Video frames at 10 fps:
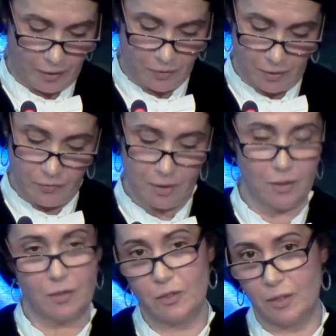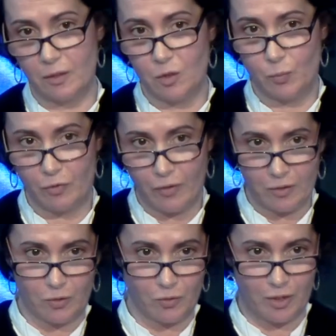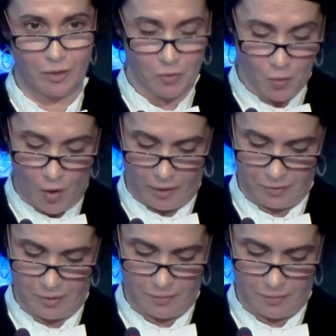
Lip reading: Health Services Research, Professor Dirk Roert.